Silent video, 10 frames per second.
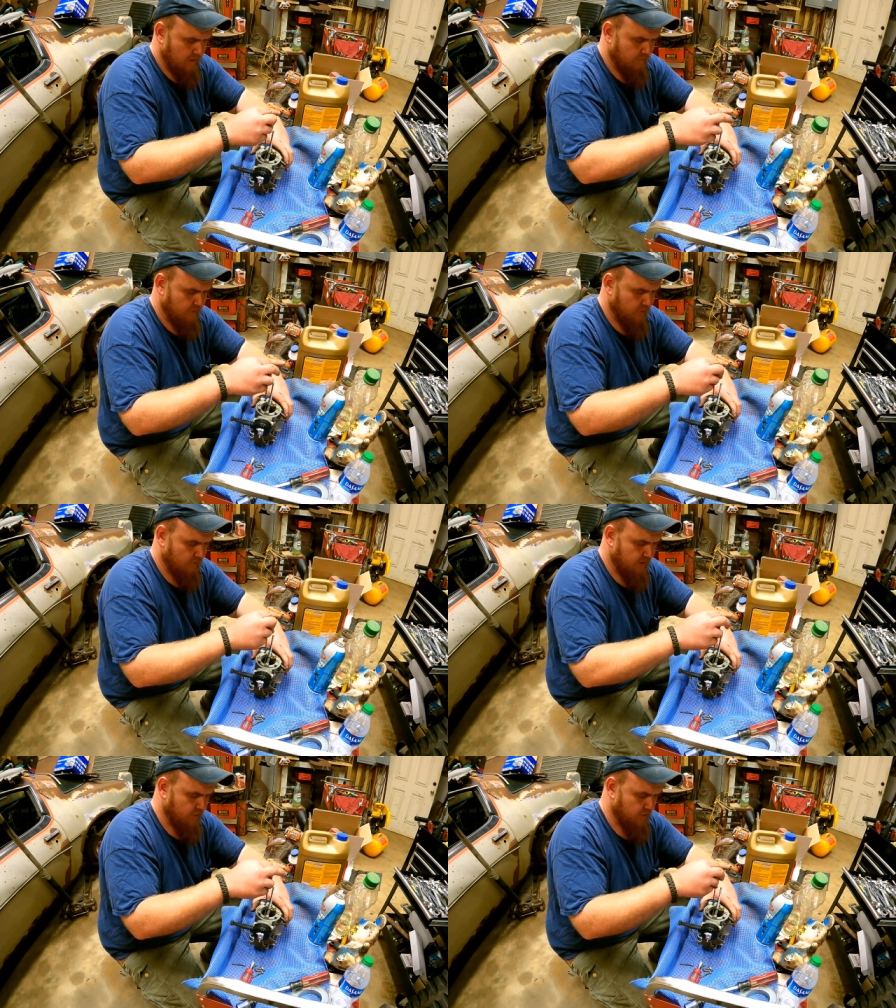I'd
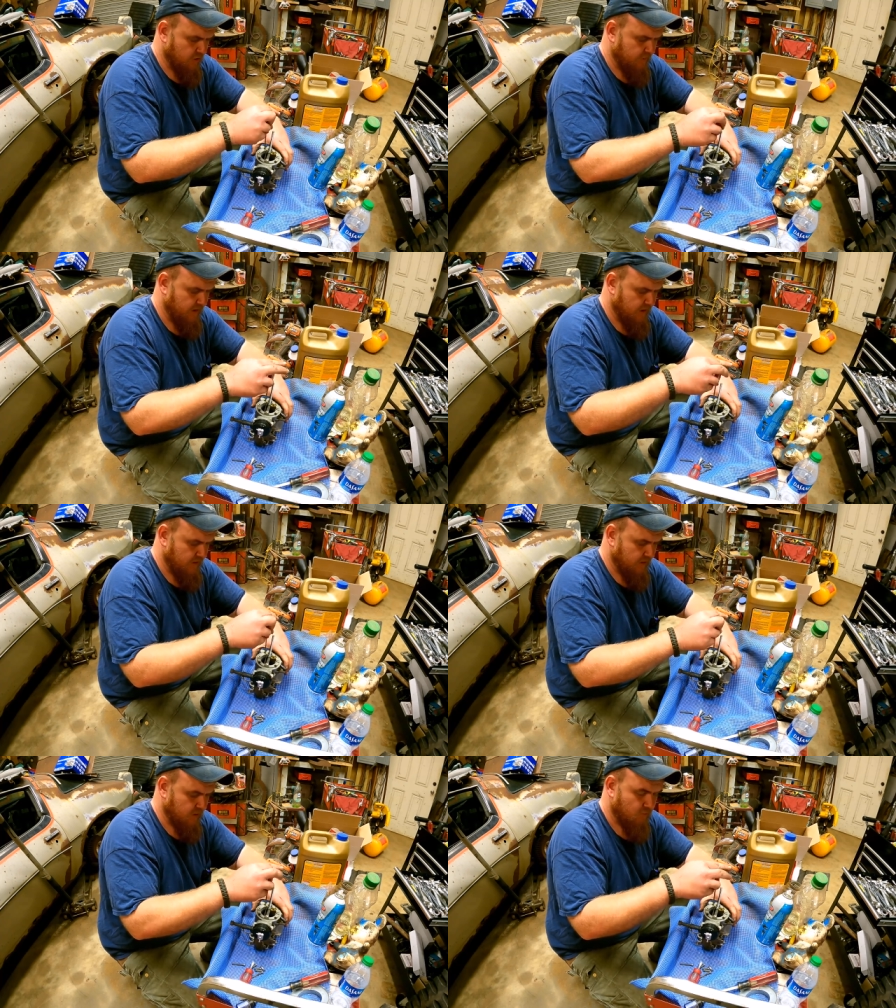much rather just be
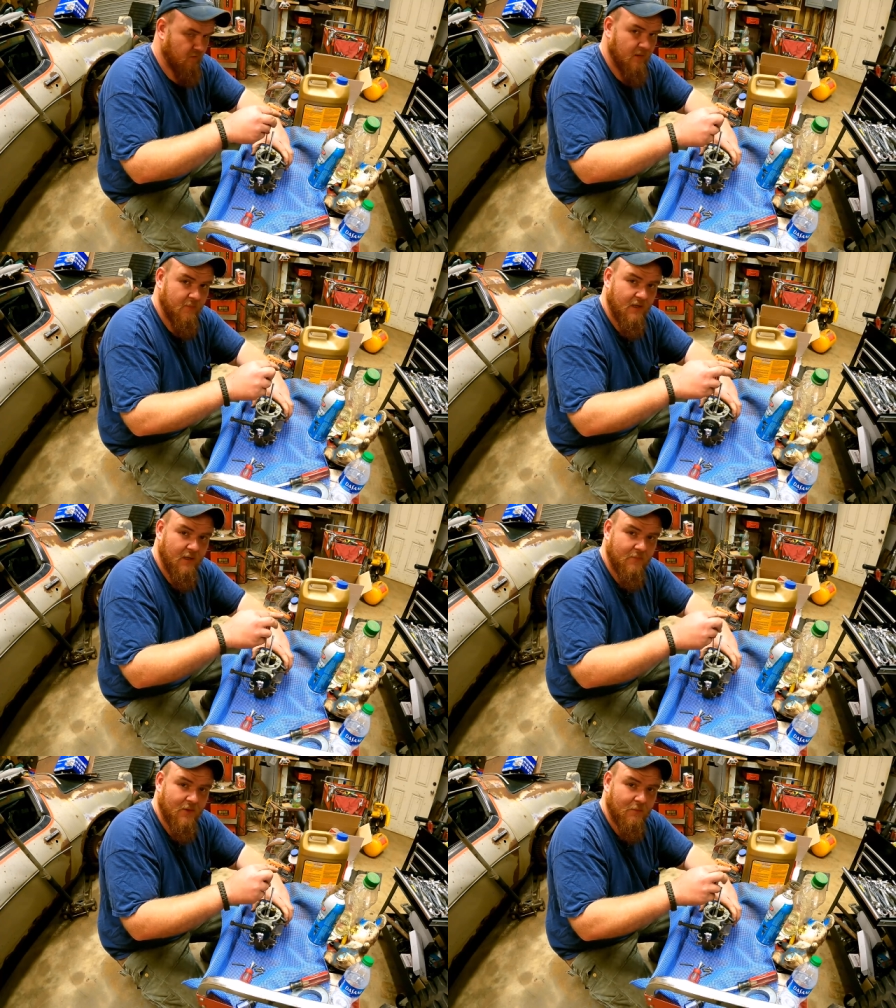out there ripping
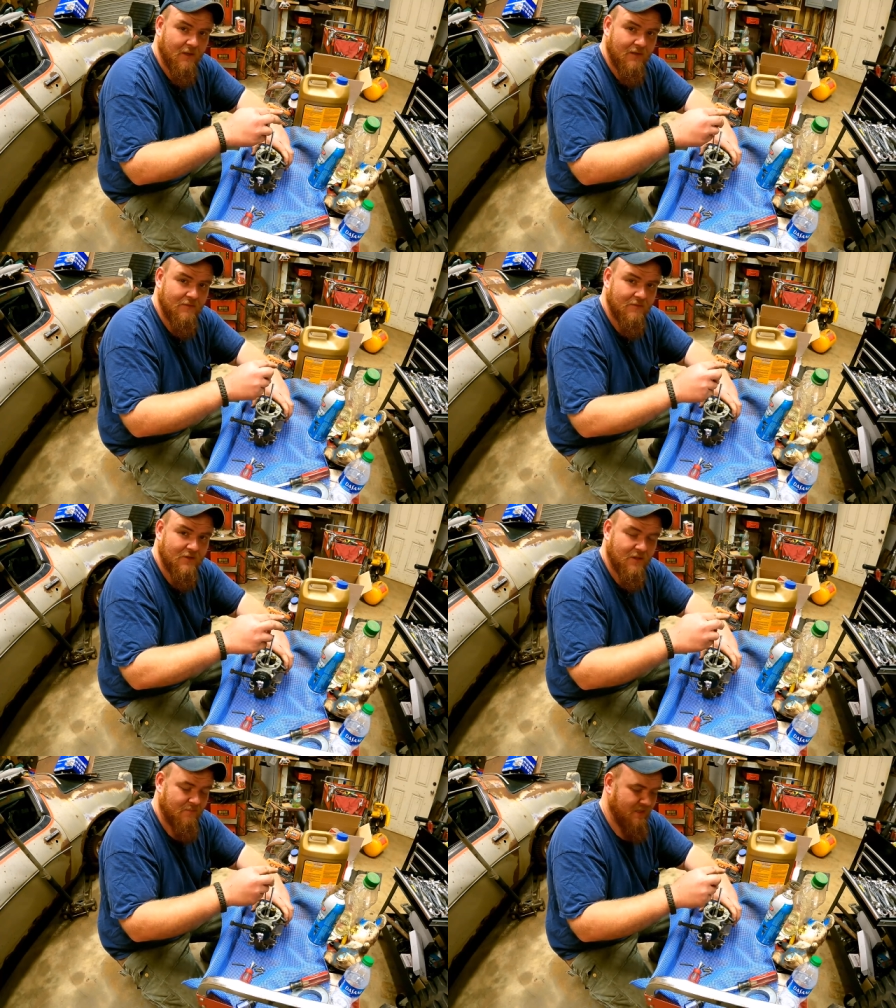up the
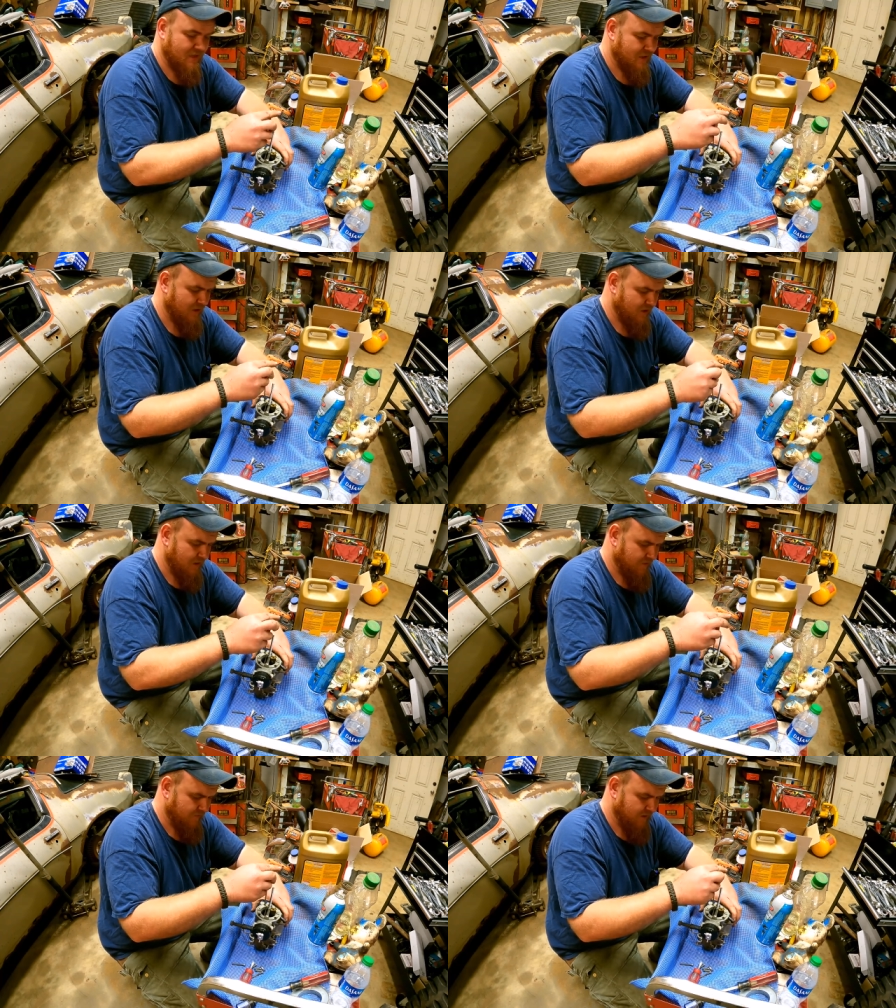roads on my
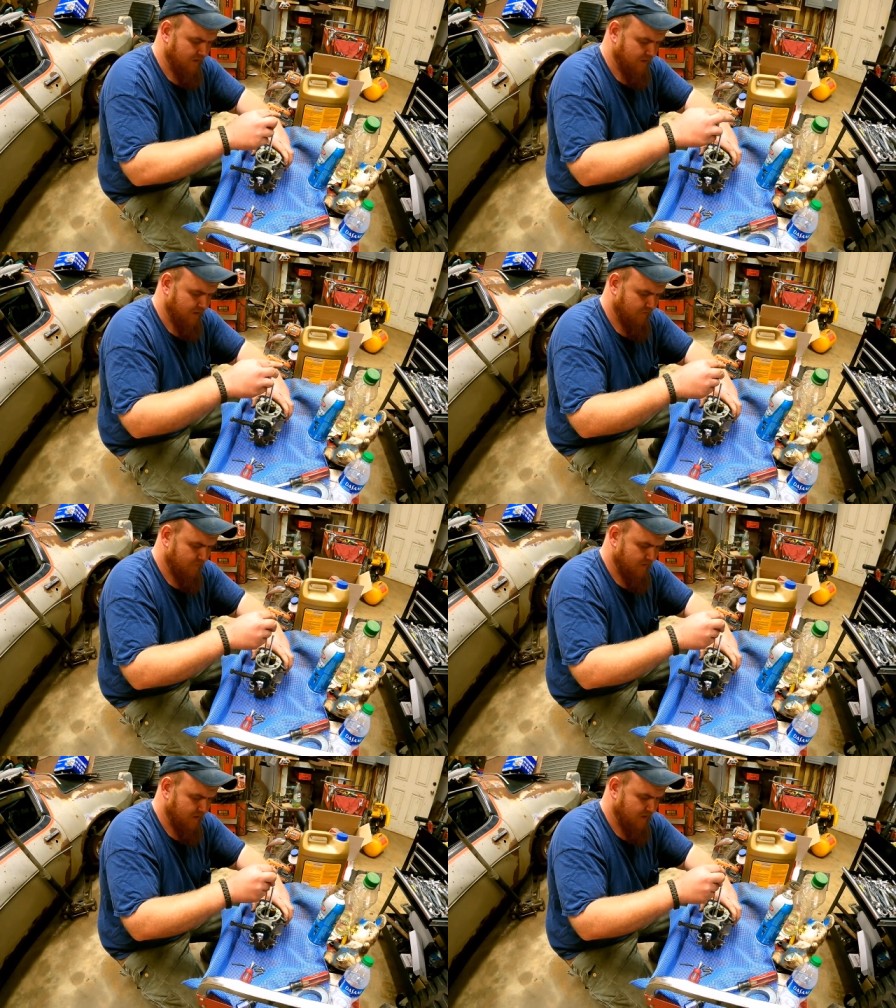
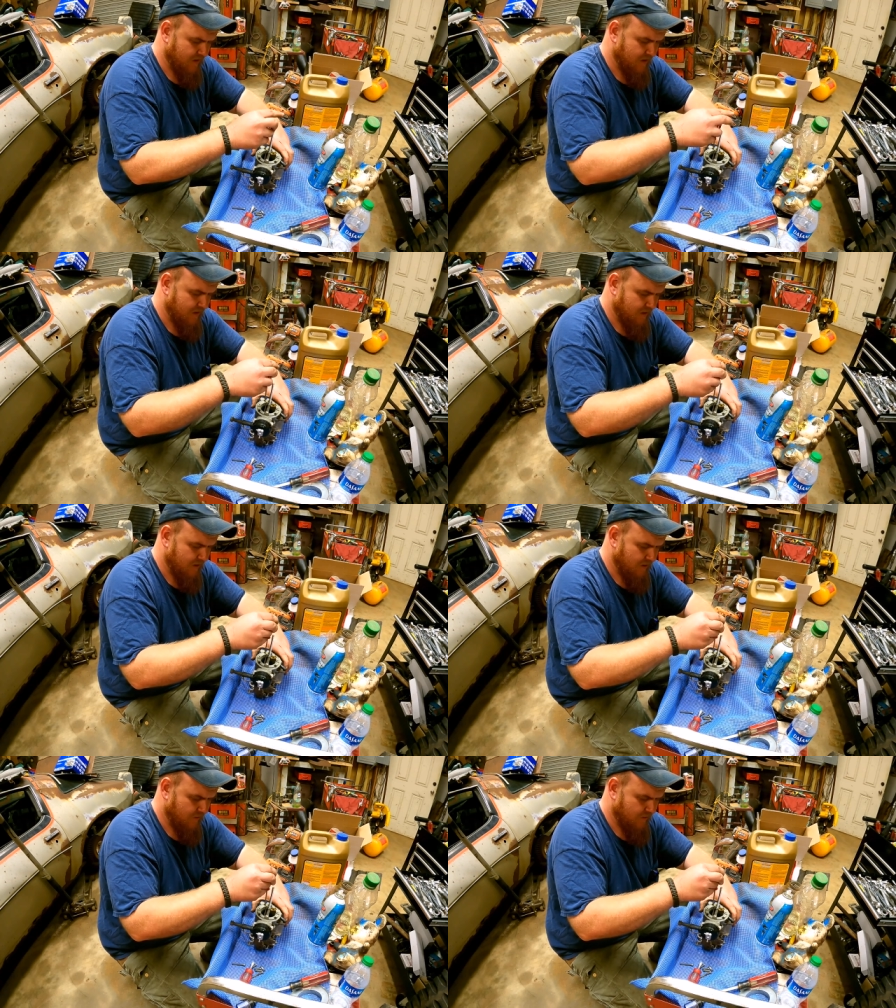CJ5, but it had
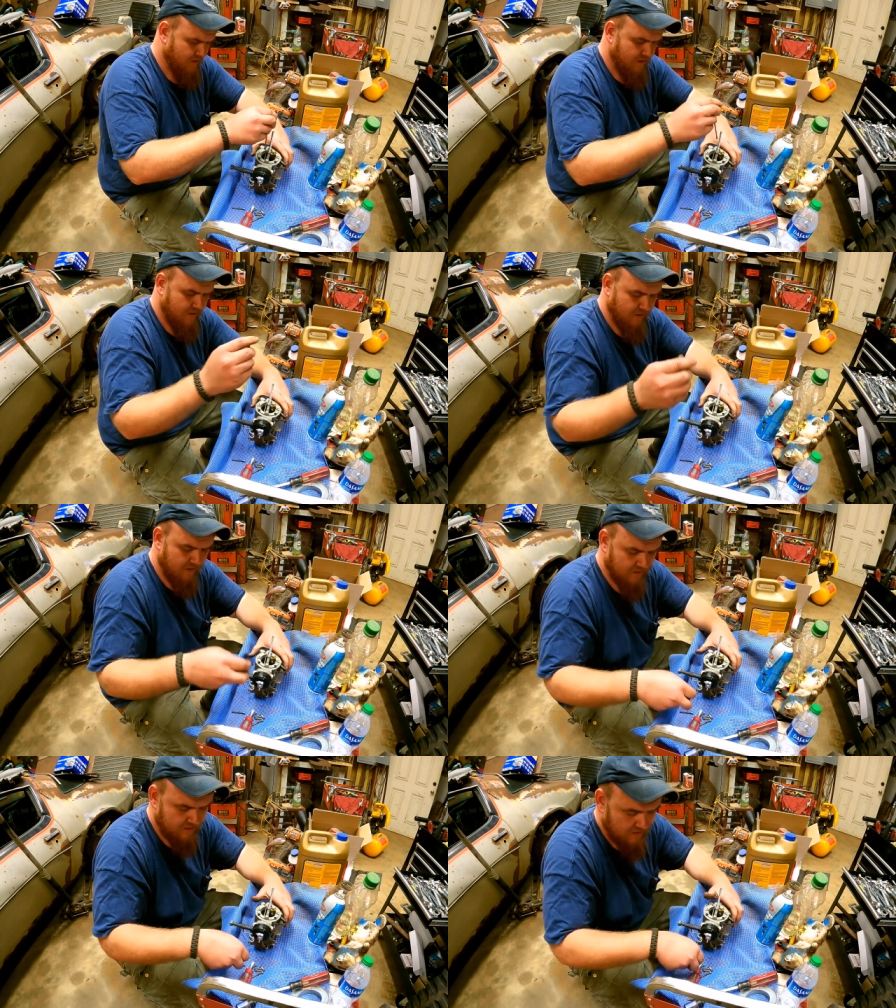other
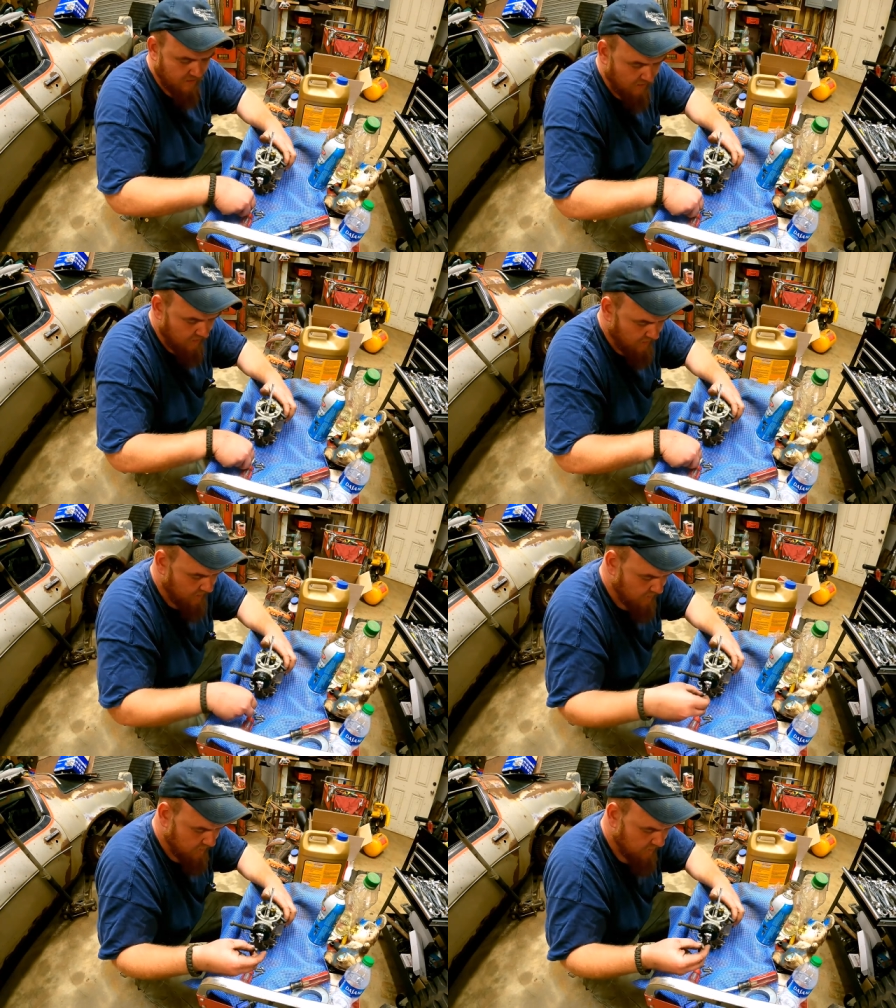ideas today